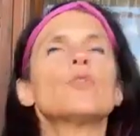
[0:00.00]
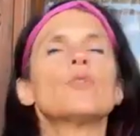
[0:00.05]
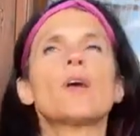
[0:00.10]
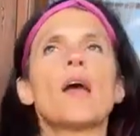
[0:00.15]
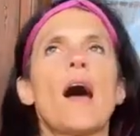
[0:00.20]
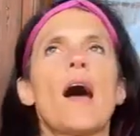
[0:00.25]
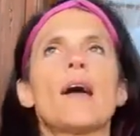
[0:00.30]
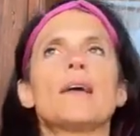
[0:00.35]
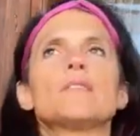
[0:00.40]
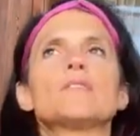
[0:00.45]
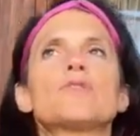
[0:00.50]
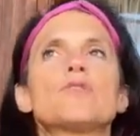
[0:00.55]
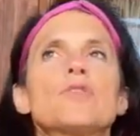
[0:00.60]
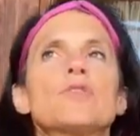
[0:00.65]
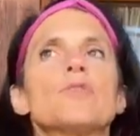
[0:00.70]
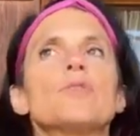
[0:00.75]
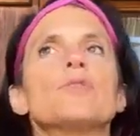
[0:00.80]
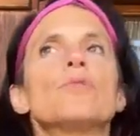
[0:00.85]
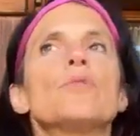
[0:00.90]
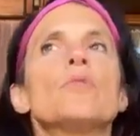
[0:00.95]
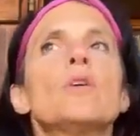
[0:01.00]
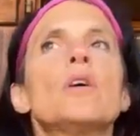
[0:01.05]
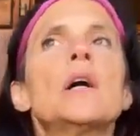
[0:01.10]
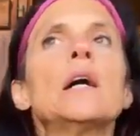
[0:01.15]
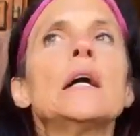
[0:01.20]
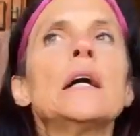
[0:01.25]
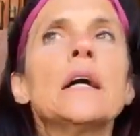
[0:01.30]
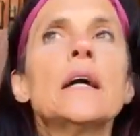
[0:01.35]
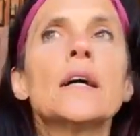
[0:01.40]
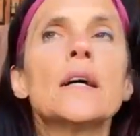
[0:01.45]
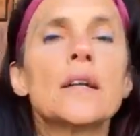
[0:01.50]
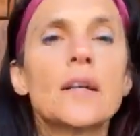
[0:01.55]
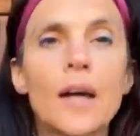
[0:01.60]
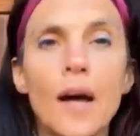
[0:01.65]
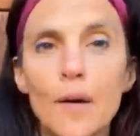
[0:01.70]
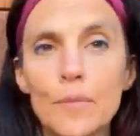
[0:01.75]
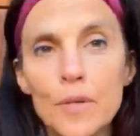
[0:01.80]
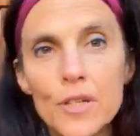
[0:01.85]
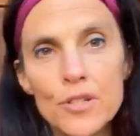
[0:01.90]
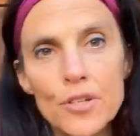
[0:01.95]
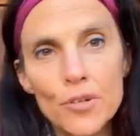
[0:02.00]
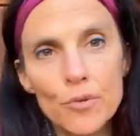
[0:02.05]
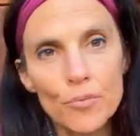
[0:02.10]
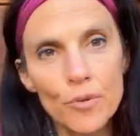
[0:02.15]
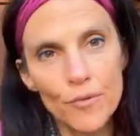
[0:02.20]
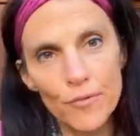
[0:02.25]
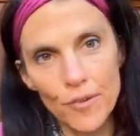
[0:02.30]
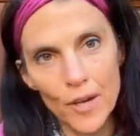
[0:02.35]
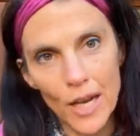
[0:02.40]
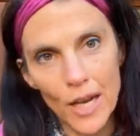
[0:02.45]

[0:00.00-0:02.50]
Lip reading: you guys to come into